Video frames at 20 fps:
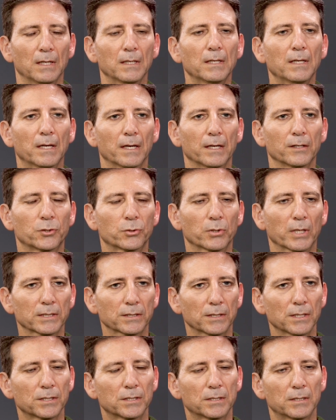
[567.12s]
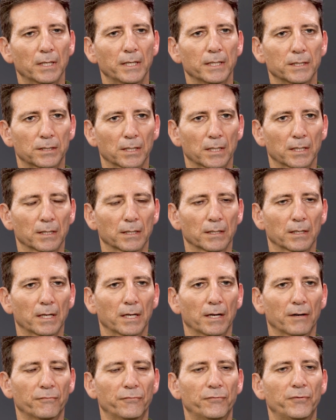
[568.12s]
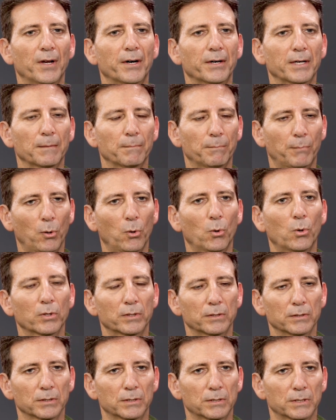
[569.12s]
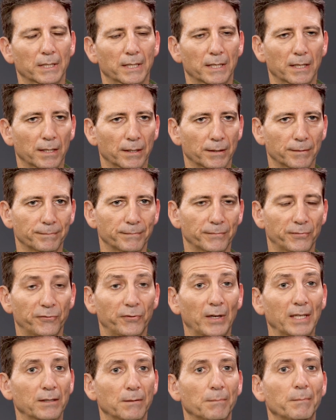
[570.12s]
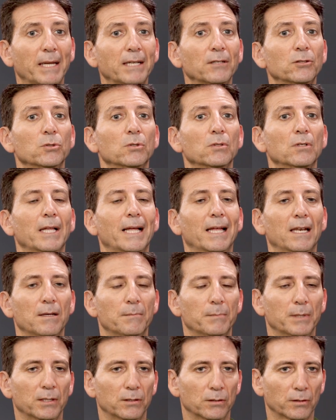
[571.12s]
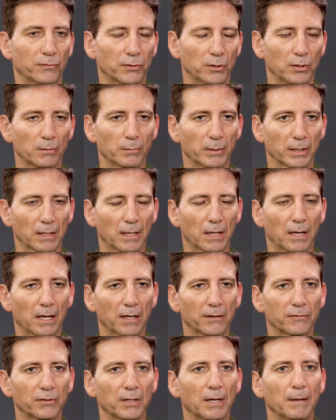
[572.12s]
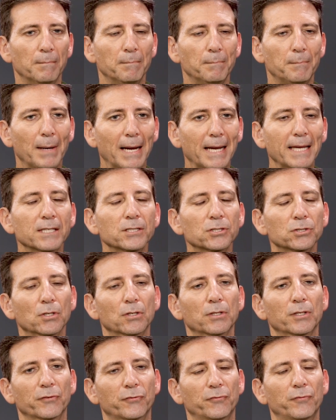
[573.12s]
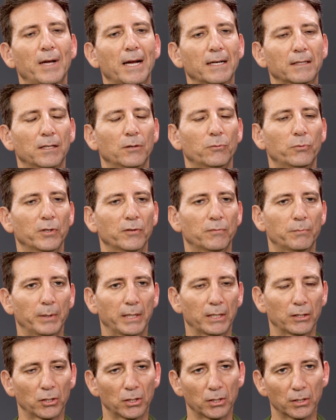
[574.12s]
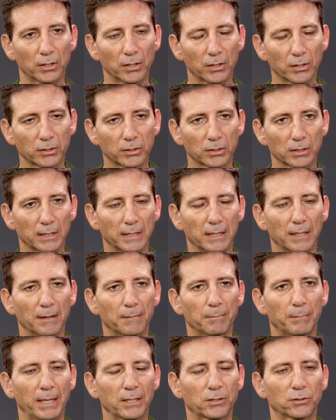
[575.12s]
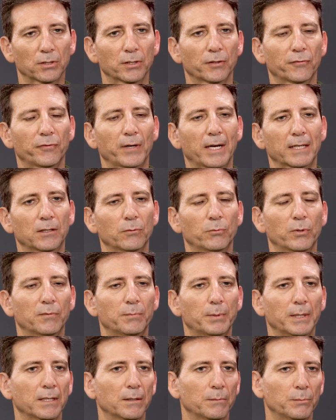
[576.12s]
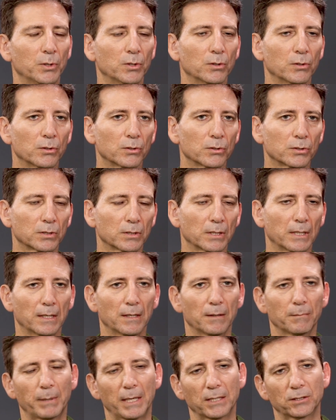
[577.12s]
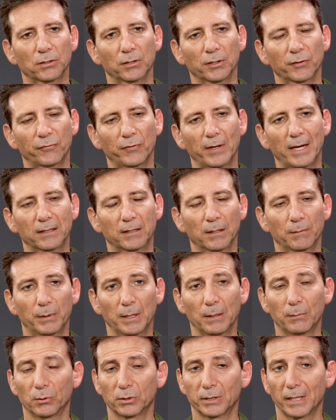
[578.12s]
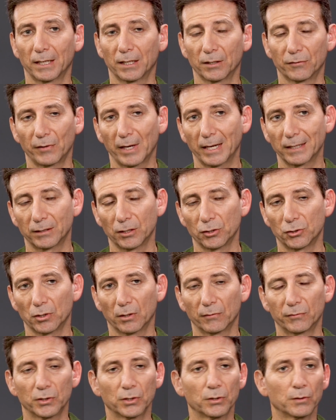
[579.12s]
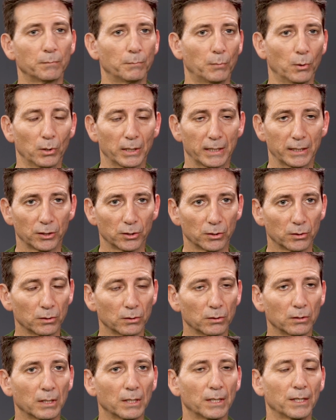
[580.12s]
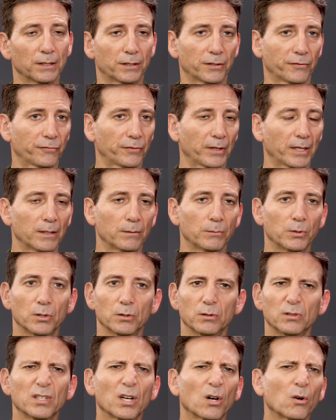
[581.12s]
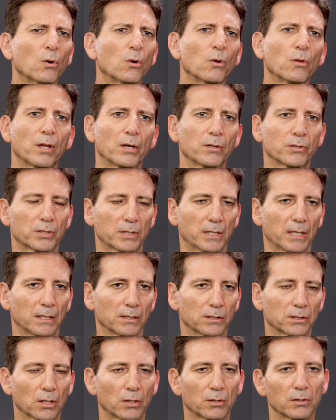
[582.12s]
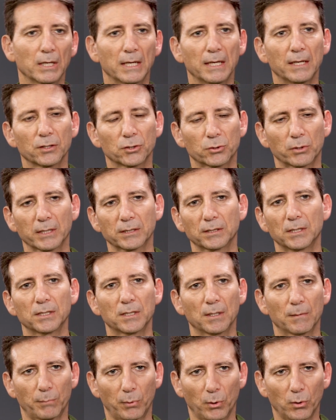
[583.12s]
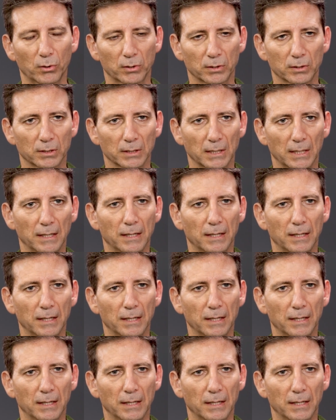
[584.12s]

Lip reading: Yeah, trust is a very important fundamental element of human life, based on the fact that we've been hurt, based on the fact that we've been abused, based on the fact that people take advantage of you, bully you, defame you, all those things. So trust is important.